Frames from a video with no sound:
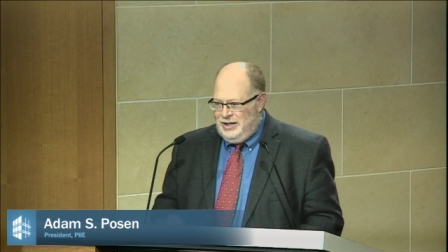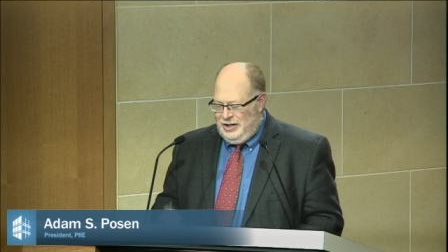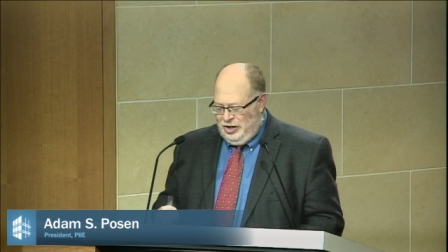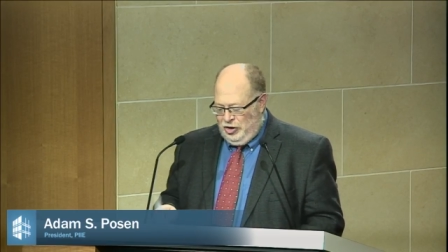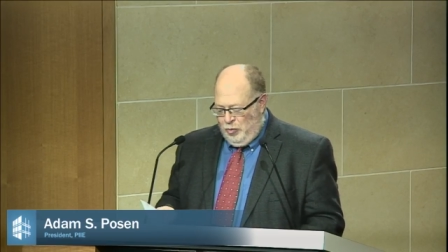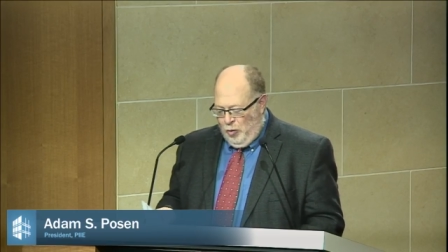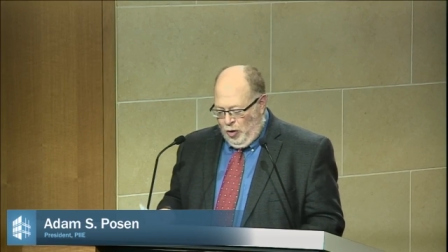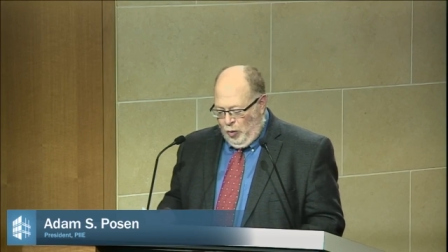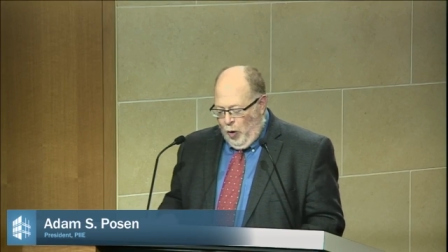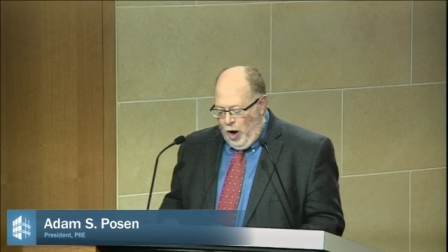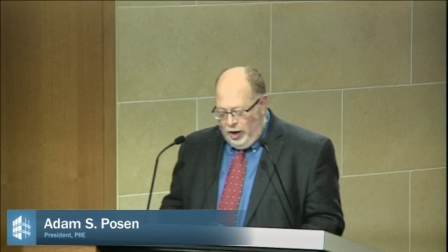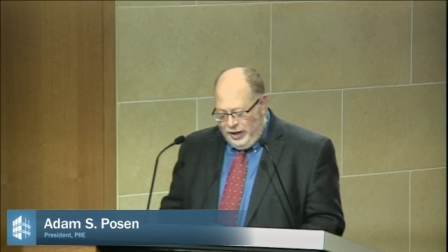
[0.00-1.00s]
a little more
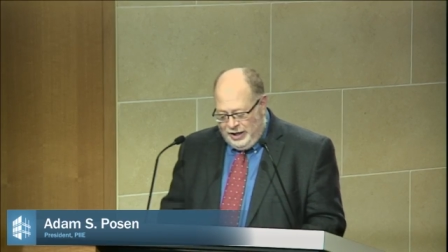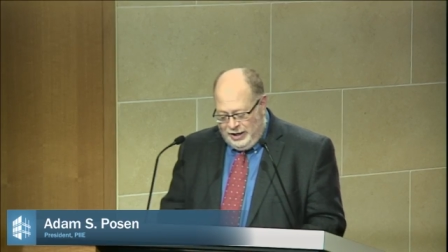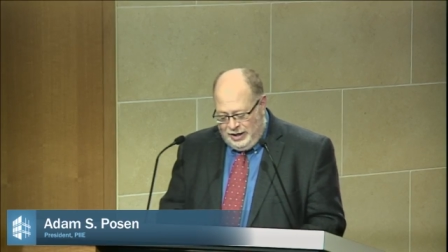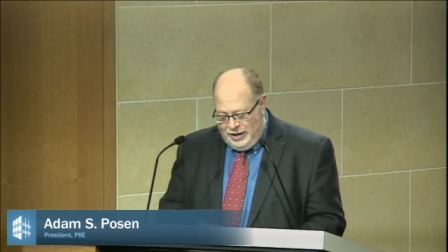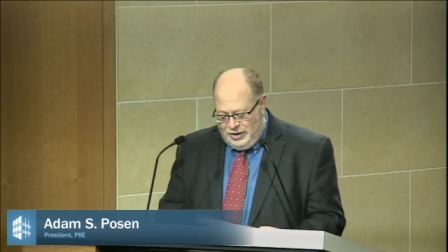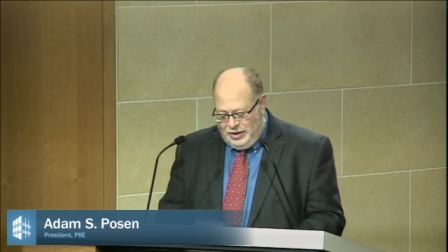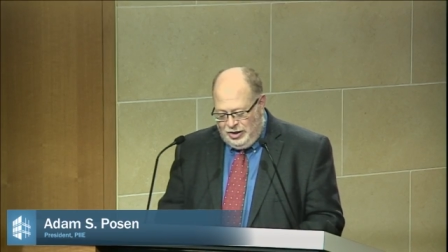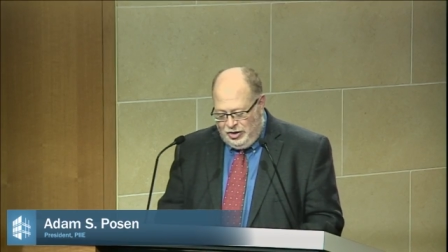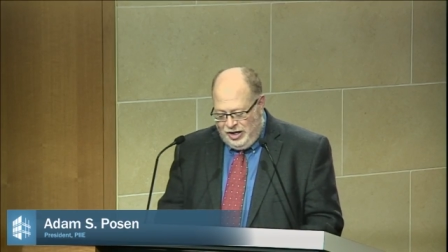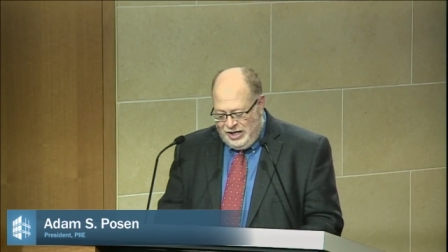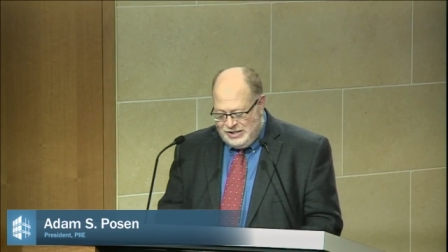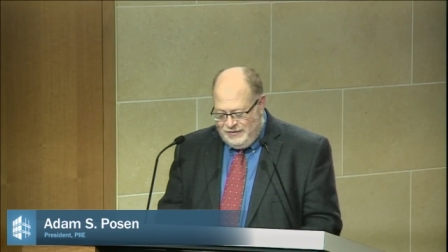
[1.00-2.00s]
wonky, a
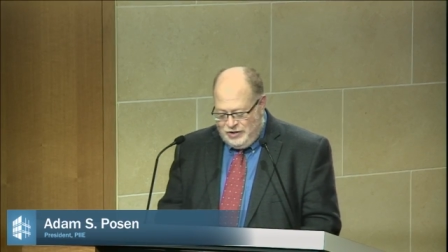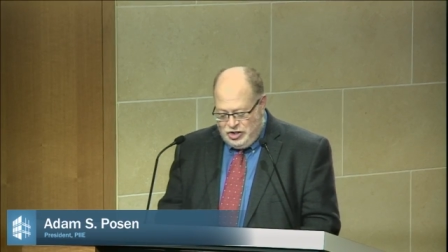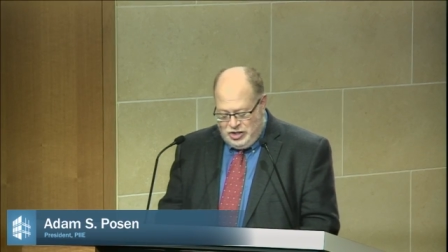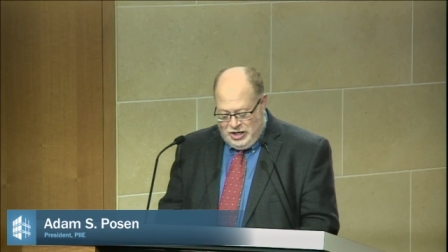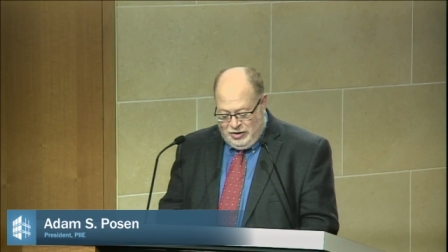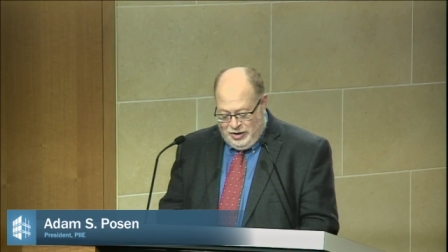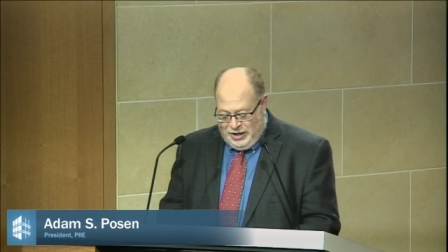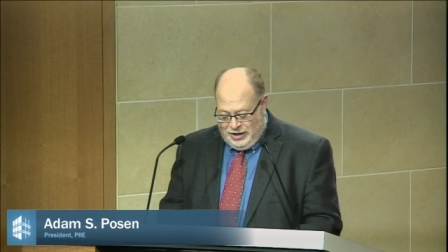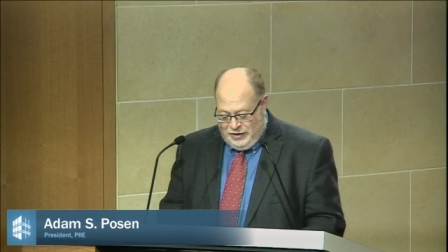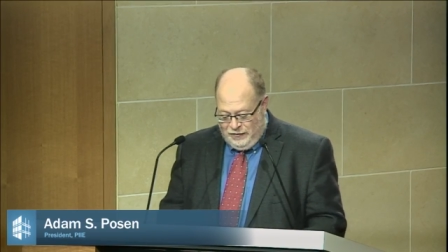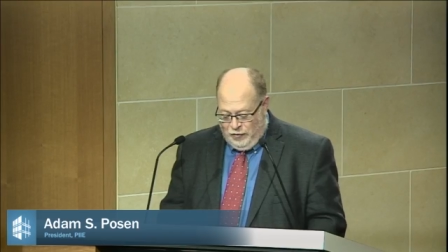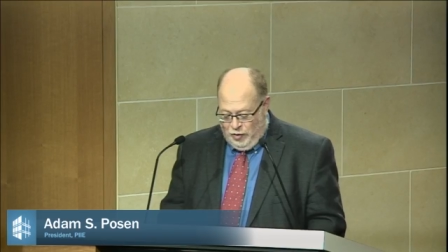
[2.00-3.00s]
little less visionary, and
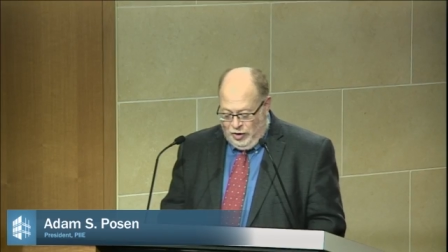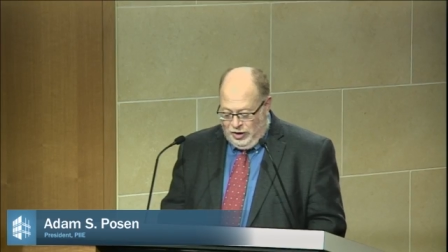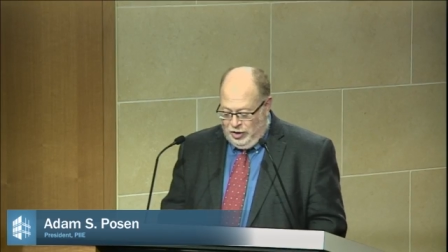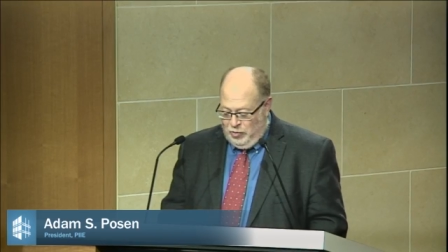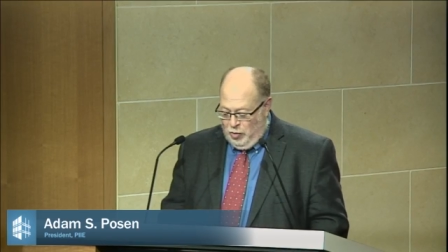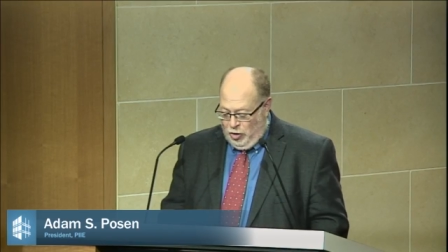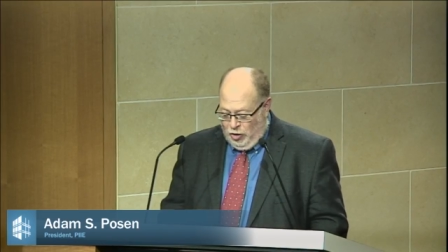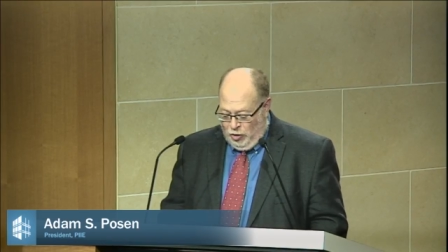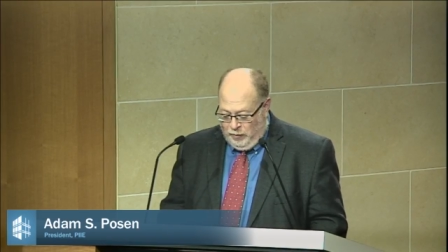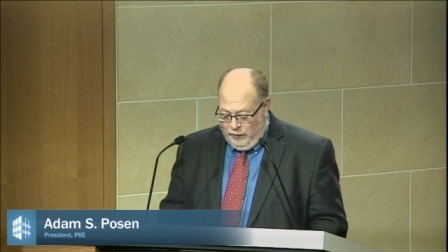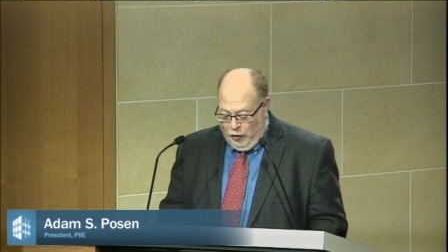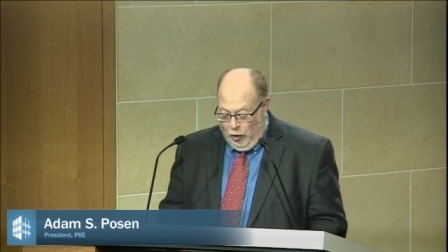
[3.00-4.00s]
therefore a little more
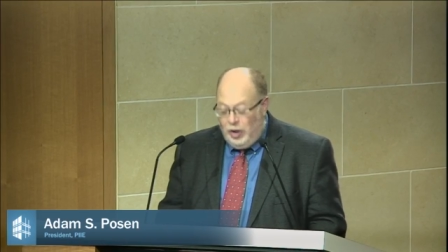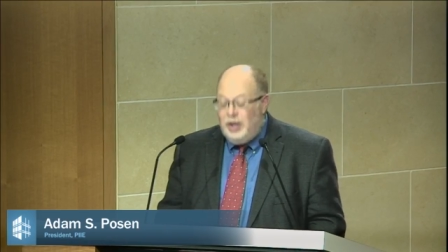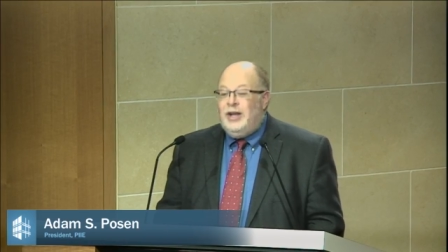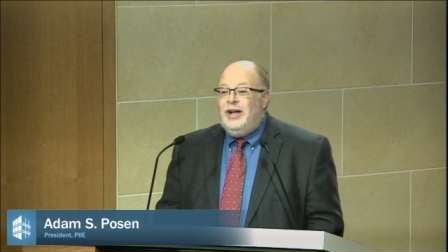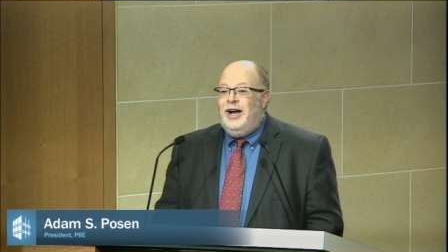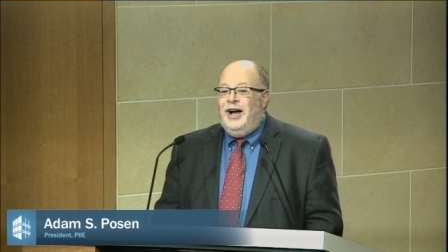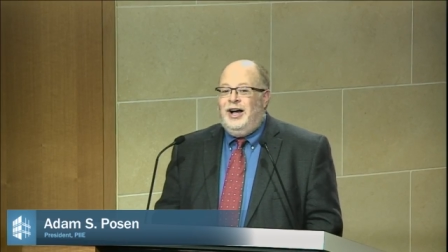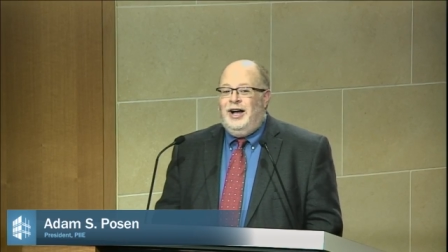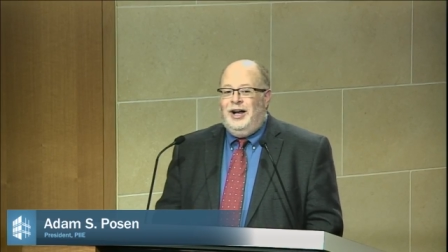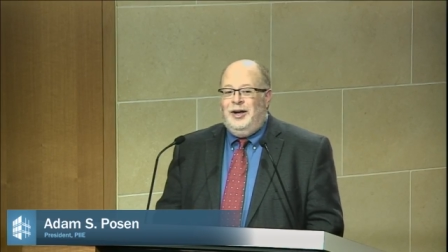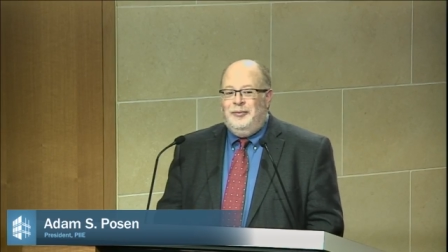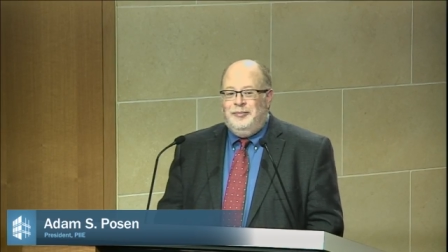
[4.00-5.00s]
hopeful
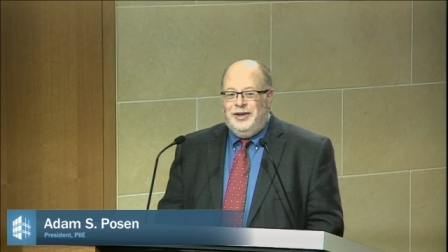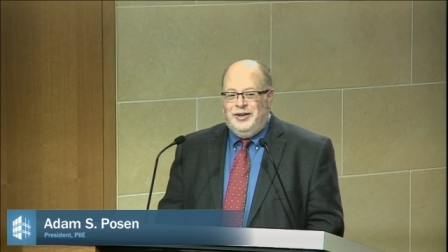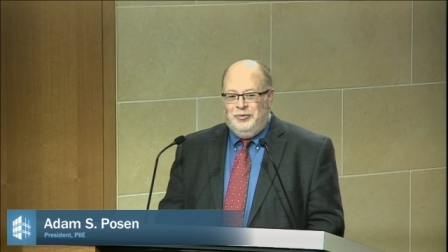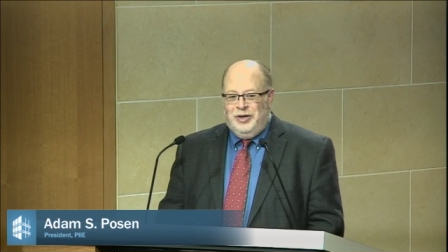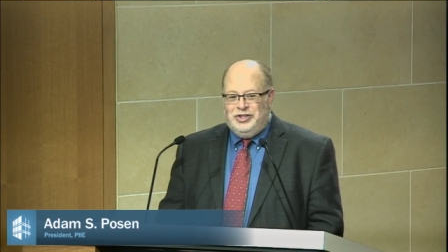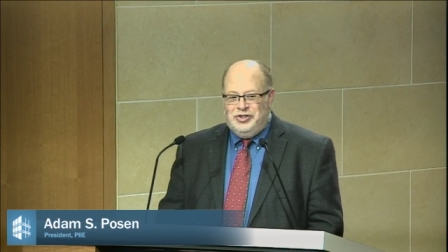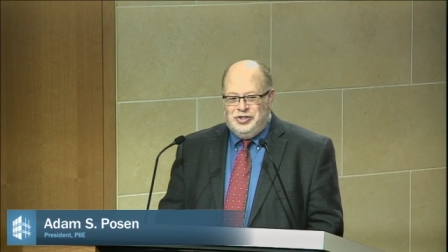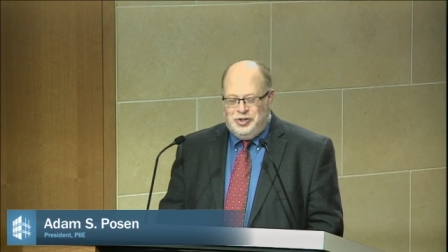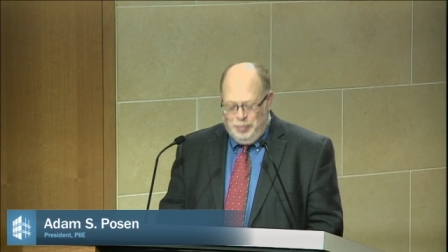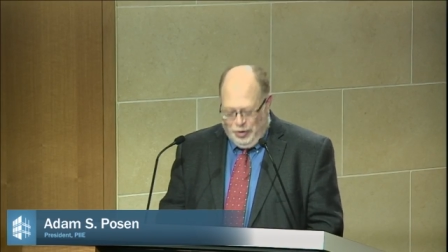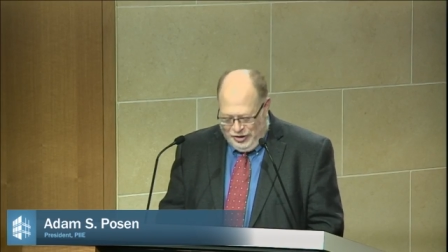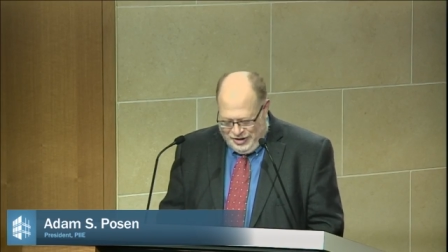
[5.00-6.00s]
than Richard's
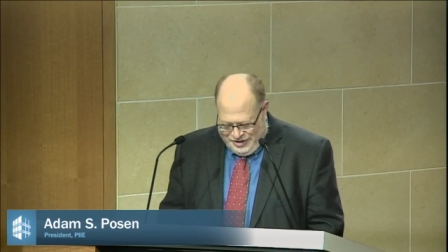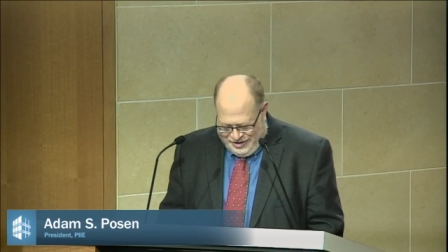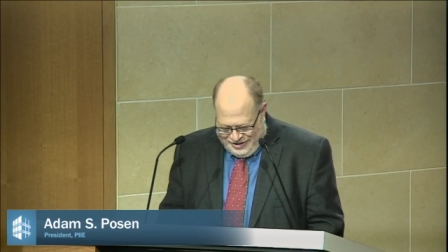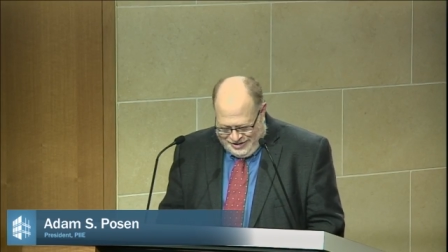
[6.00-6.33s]
book.